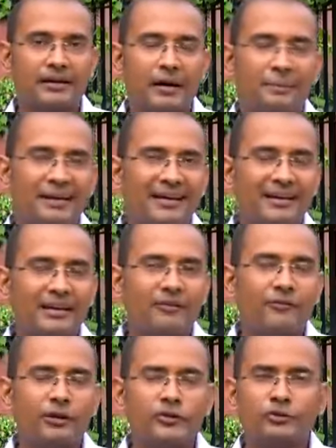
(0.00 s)
A big
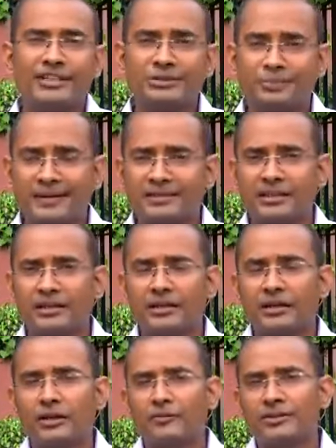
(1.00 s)
relief also expected
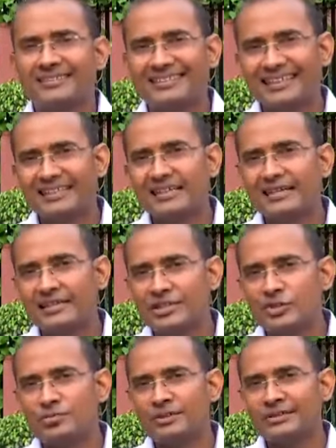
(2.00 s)
for the CNG
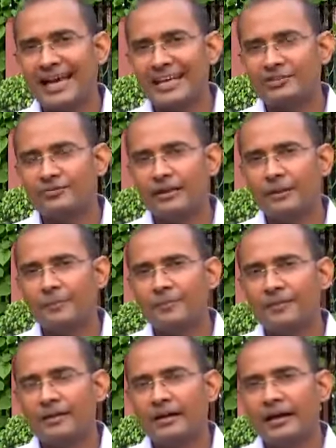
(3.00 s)
consumers as well,
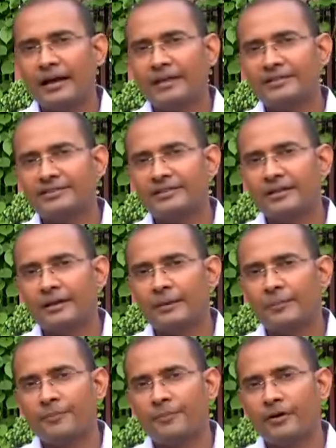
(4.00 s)
as
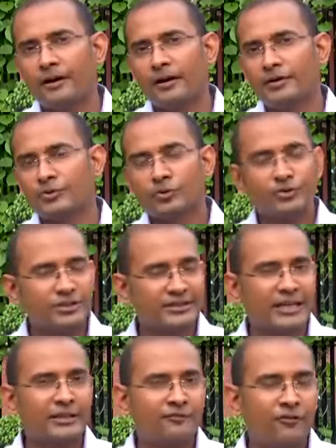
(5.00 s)
sources
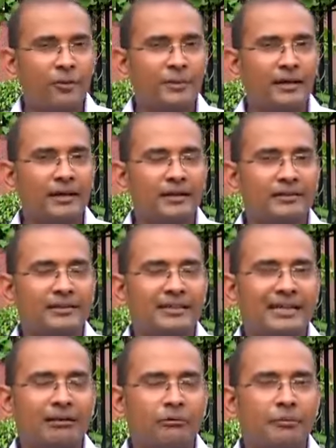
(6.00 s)
are informing that the
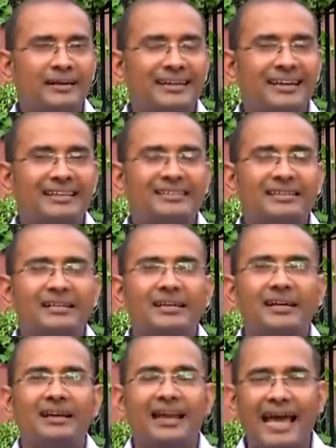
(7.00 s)
government is
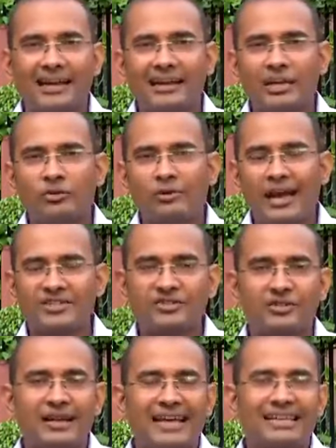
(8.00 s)
likely to
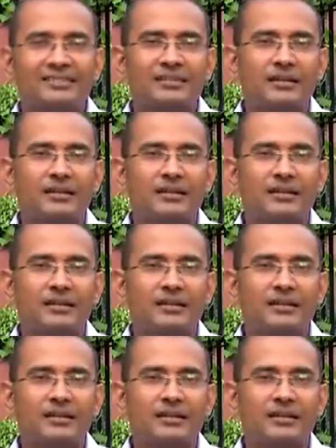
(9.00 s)
rationalize